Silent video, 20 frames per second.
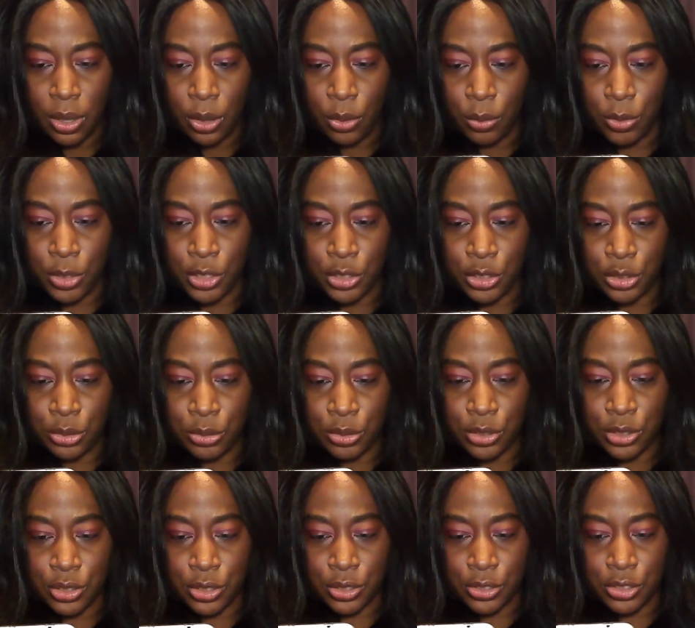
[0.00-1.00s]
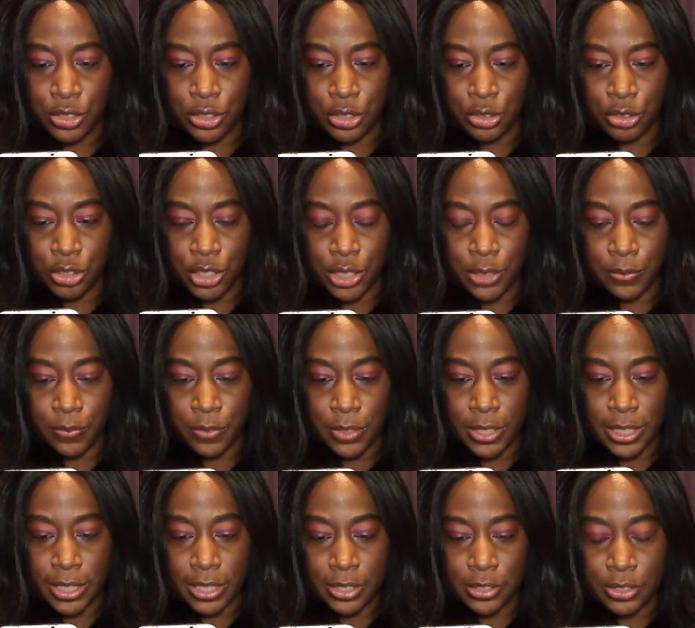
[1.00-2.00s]
When the Duke starts searching for
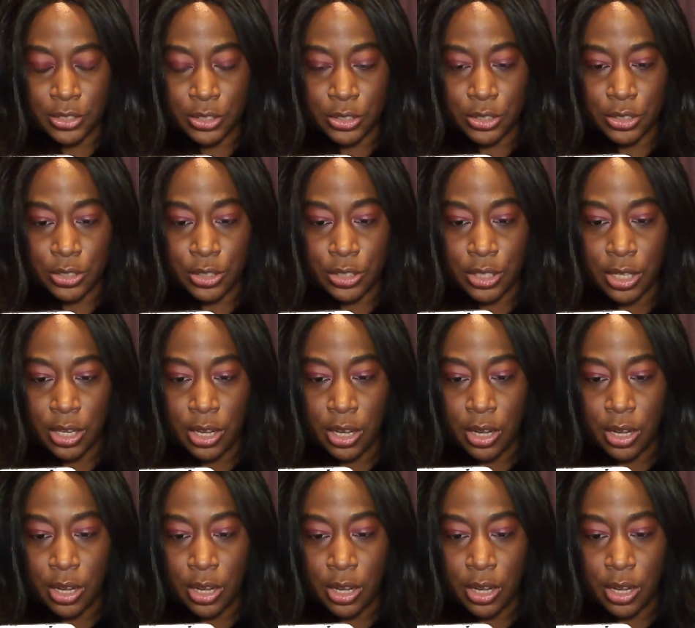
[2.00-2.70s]
answers,